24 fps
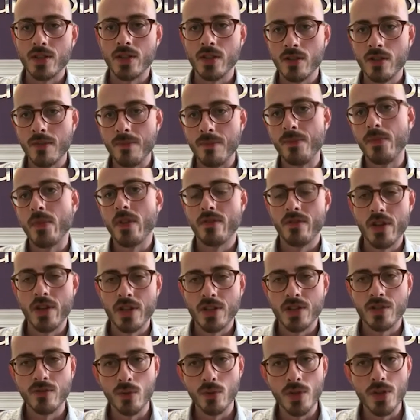So
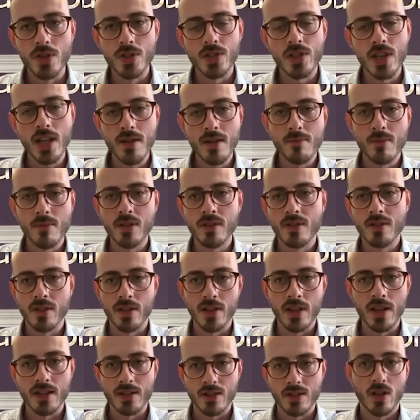first of all, the statement
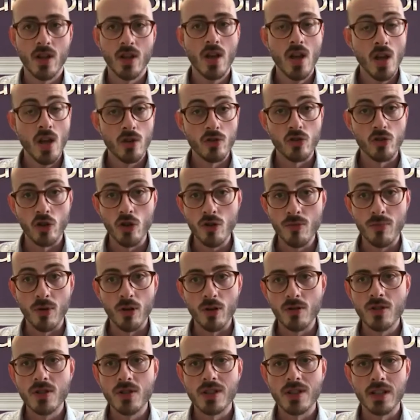that Joe
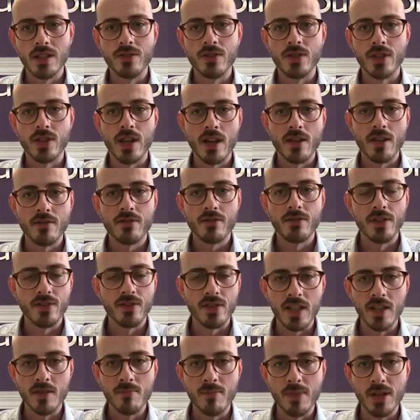Bloggs lives at
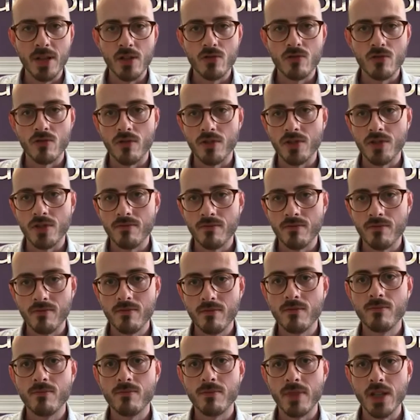15
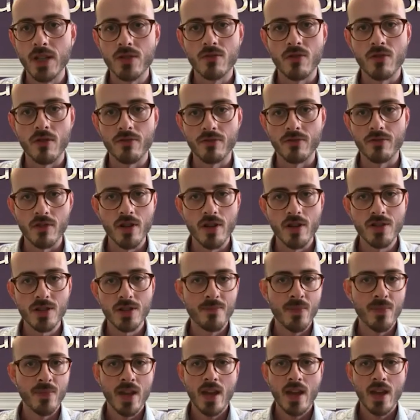Beechcroft
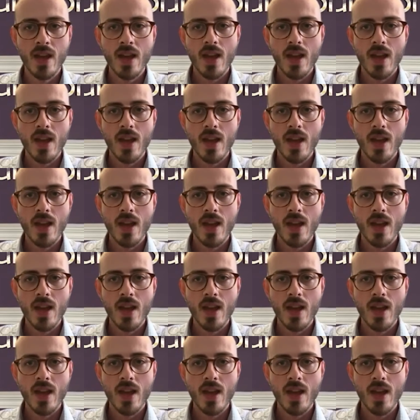Road,